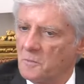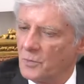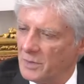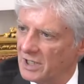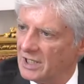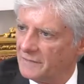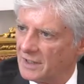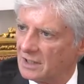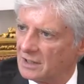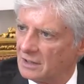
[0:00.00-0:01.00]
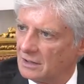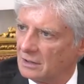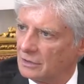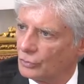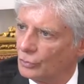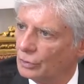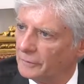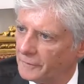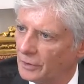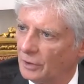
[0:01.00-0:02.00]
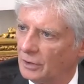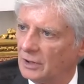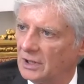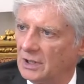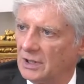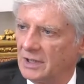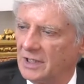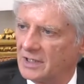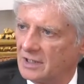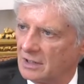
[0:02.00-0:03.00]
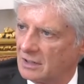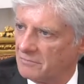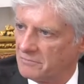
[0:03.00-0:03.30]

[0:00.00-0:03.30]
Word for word: we believe that the rule of law is the